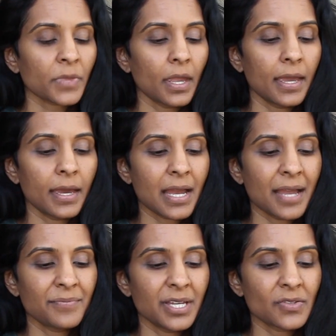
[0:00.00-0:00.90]
and
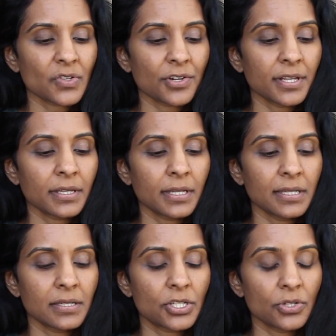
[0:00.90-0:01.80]
I'm inserting it
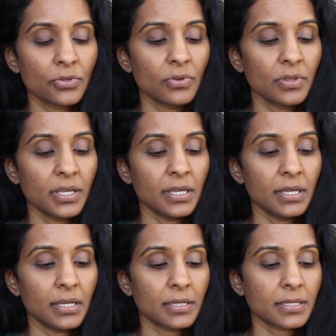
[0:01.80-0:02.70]
into
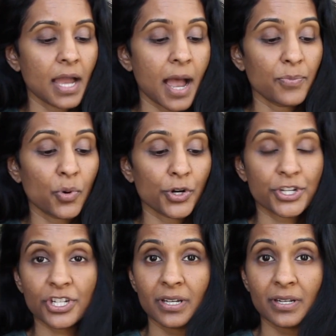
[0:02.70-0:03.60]
the top
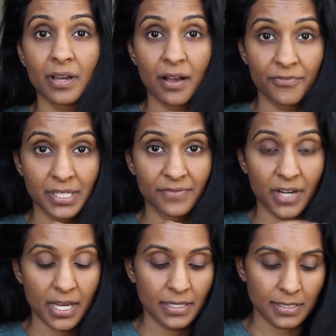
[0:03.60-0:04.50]
portion of the
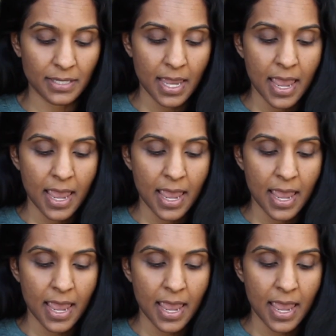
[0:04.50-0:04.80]
device,